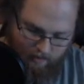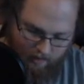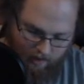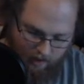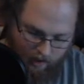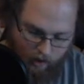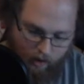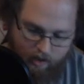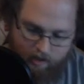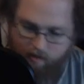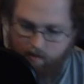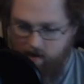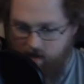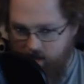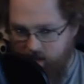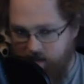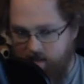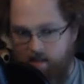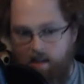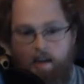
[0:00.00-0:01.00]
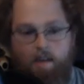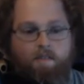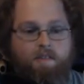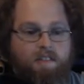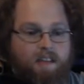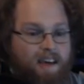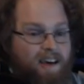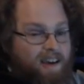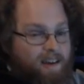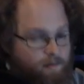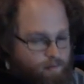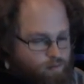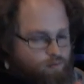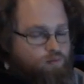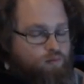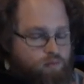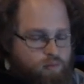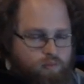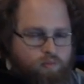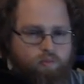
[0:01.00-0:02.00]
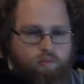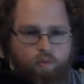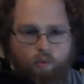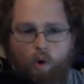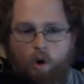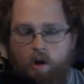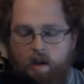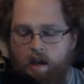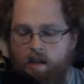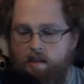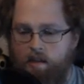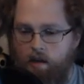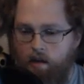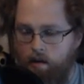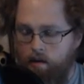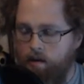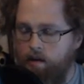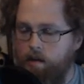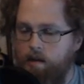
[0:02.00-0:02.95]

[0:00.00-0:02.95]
load is B, save is A. We'll get there.